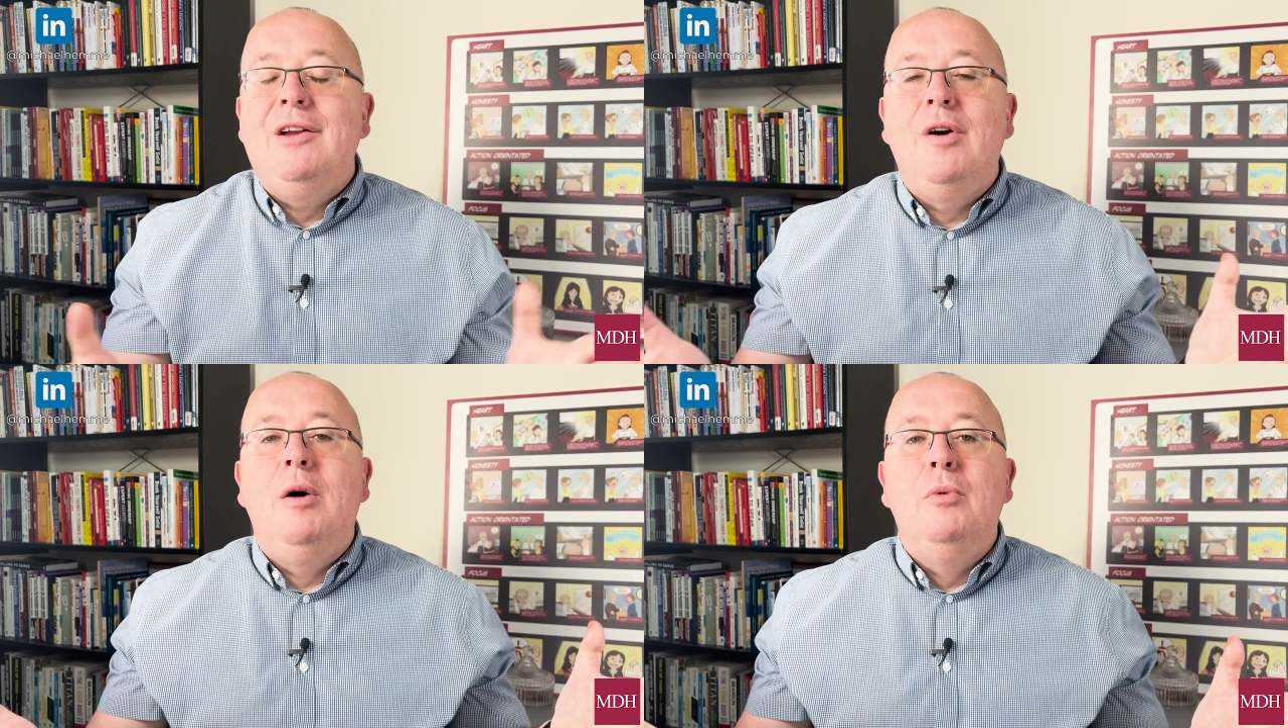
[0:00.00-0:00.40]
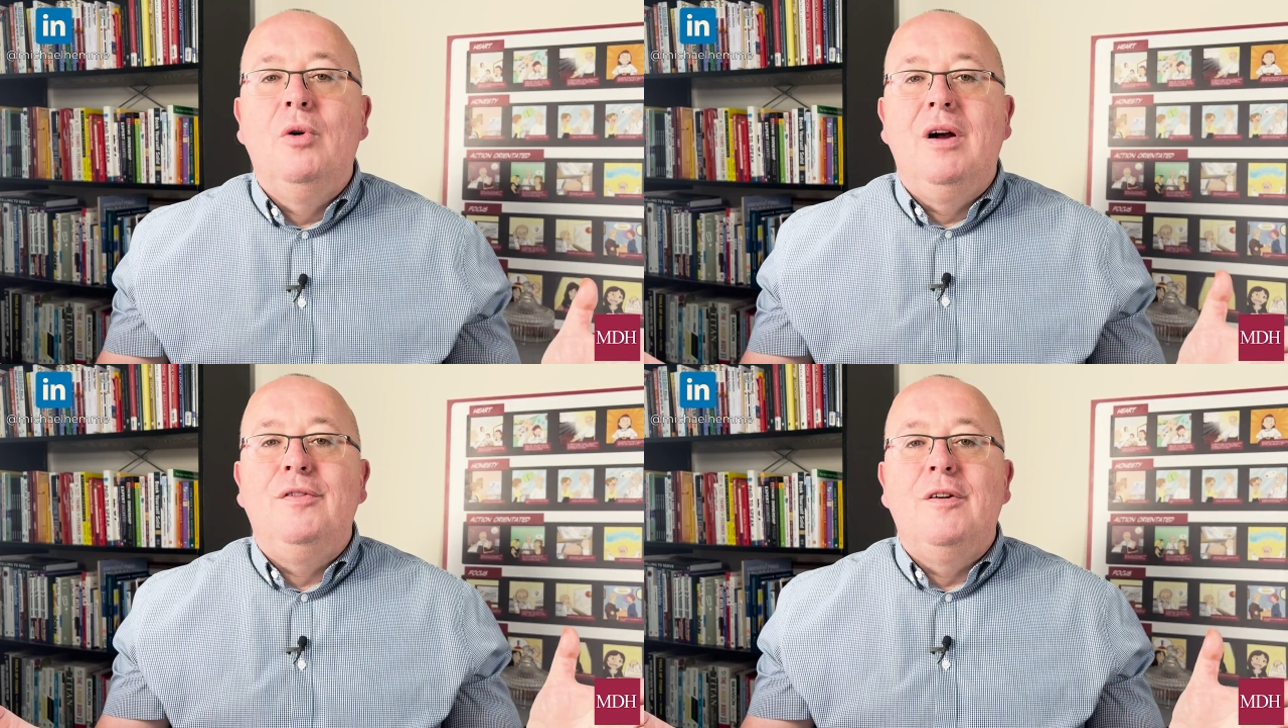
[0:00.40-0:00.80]
are
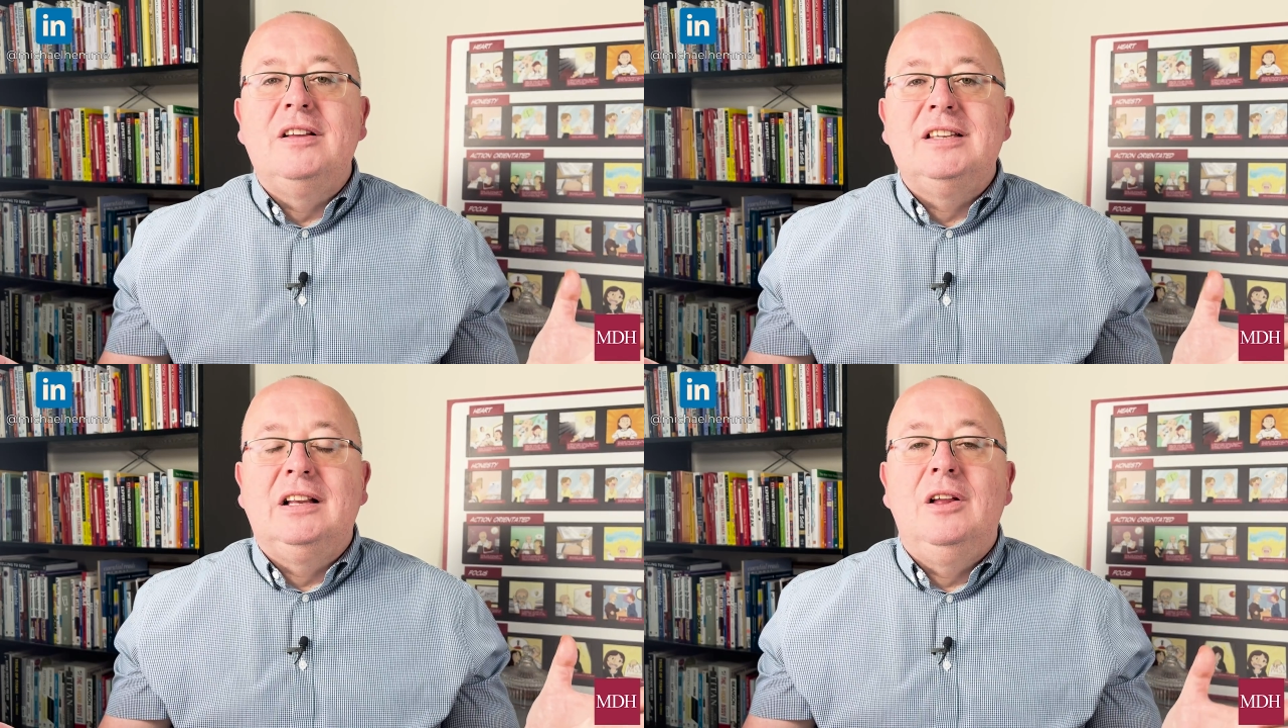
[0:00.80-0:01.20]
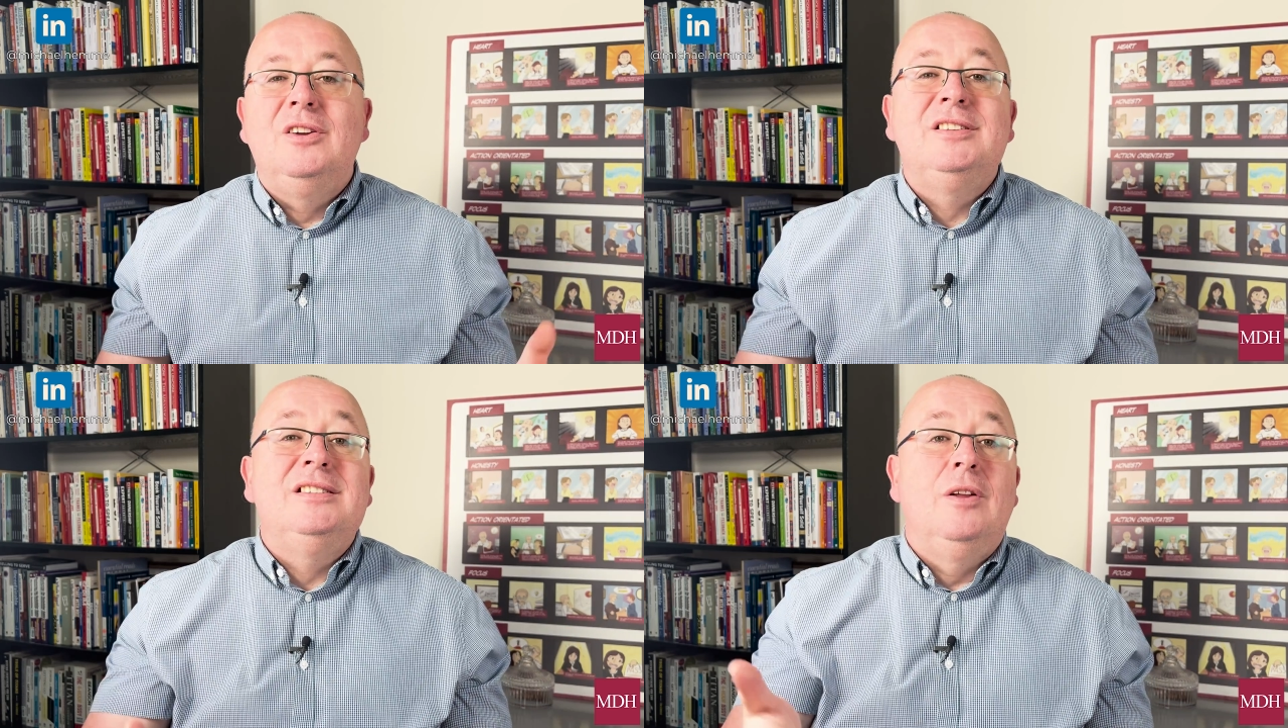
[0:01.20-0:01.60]
more other asset
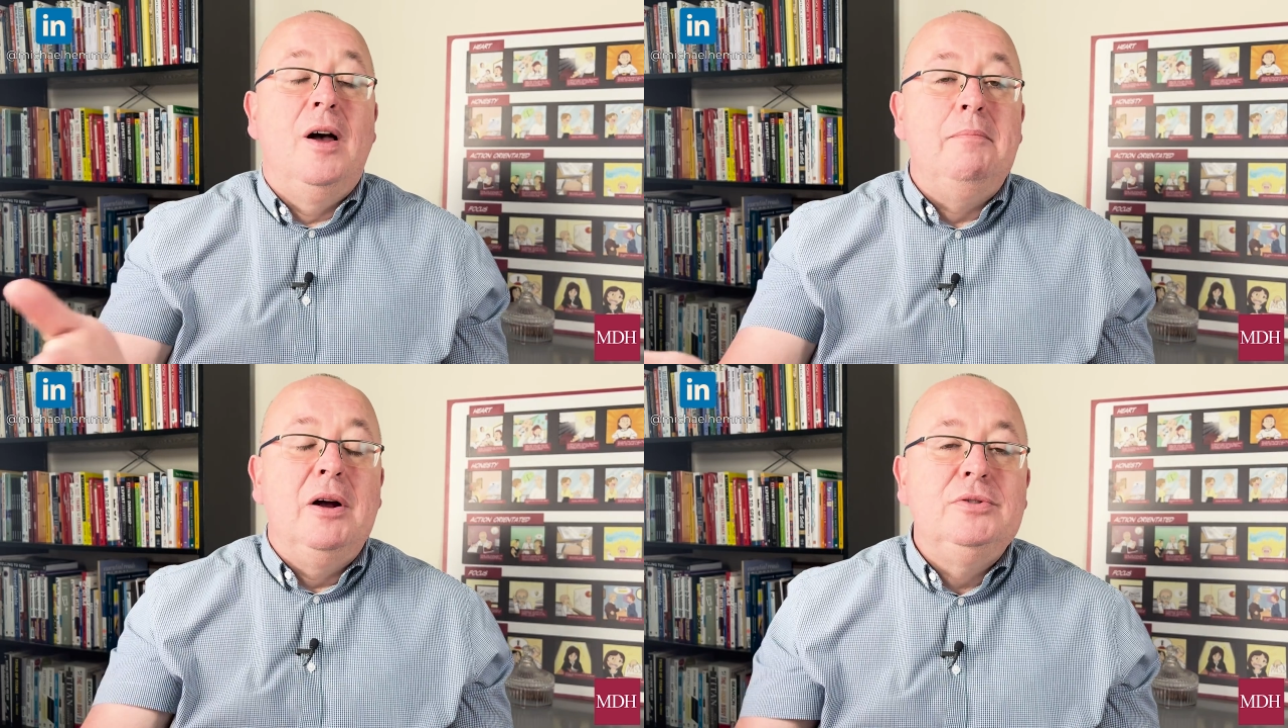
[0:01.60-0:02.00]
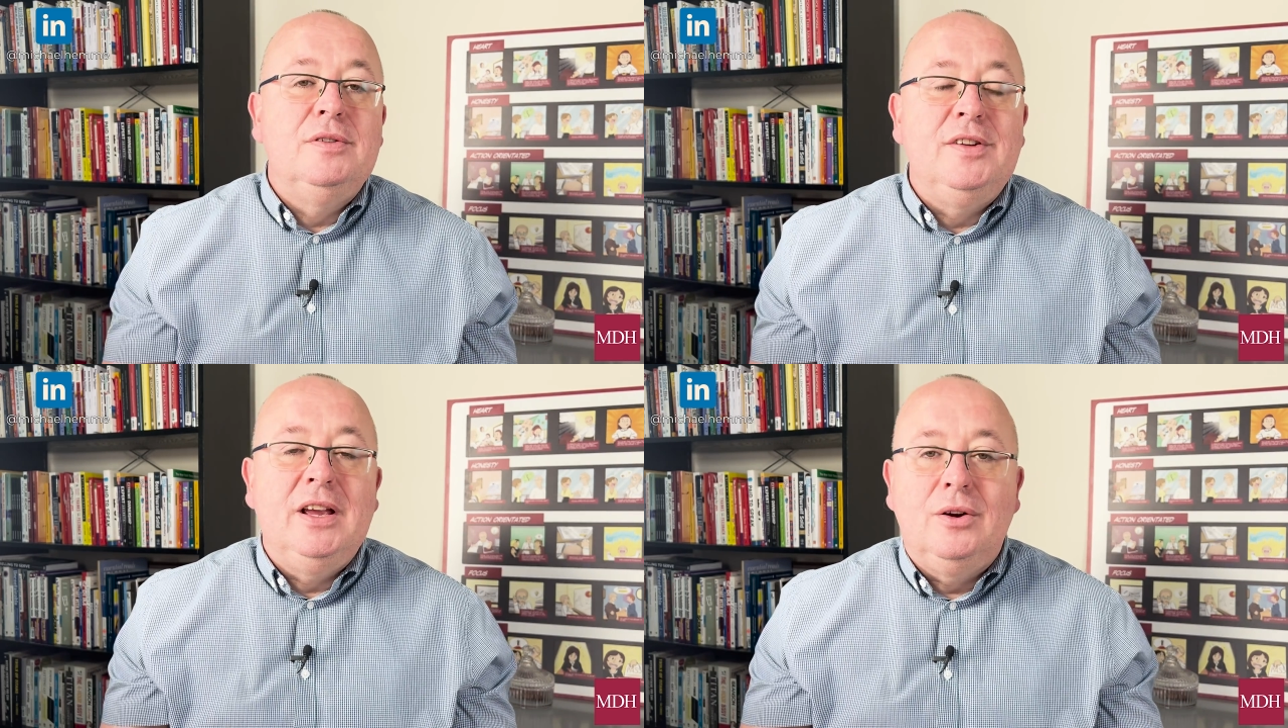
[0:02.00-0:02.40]
classes like motor
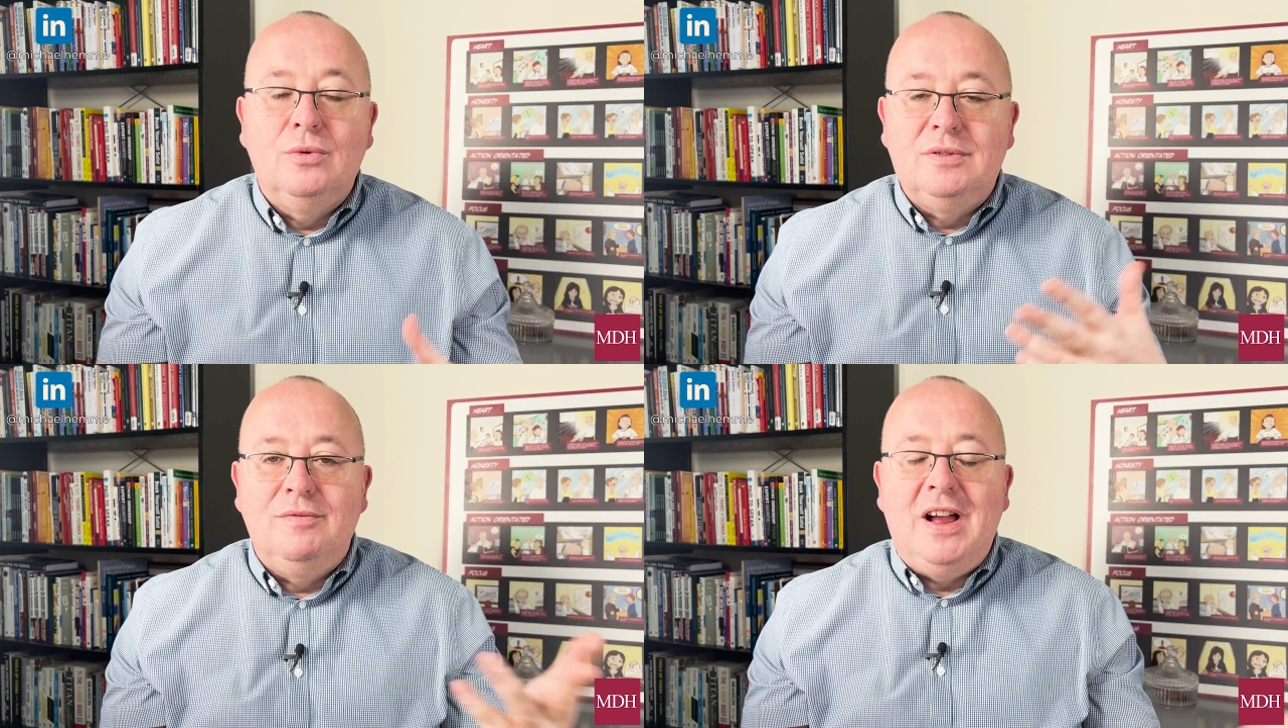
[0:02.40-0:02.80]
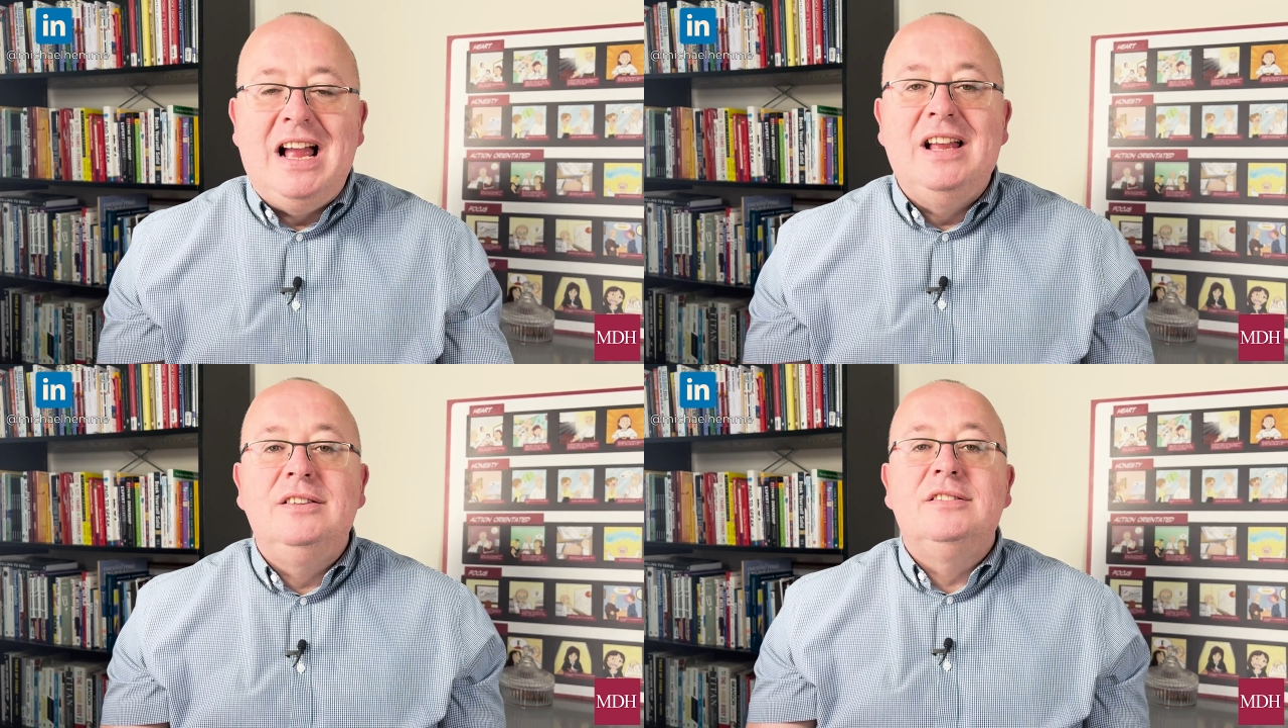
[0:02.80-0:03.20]
vehicles and
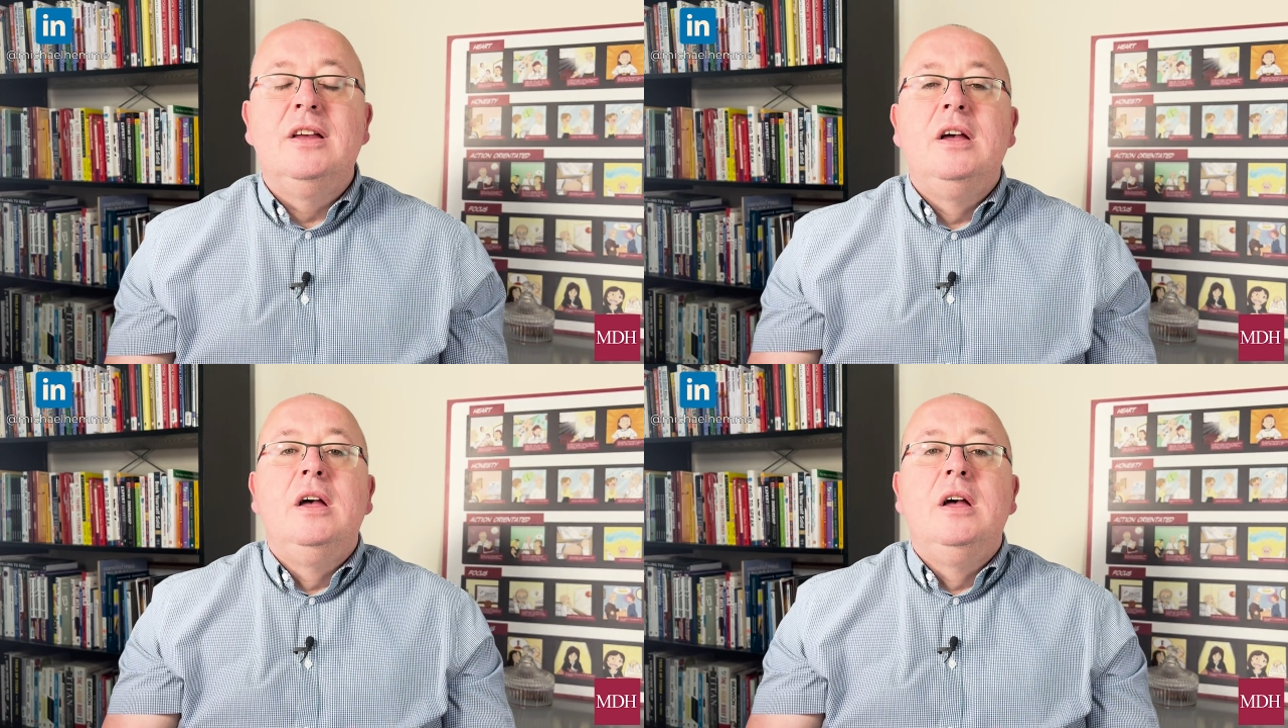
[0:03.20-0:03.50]
vans,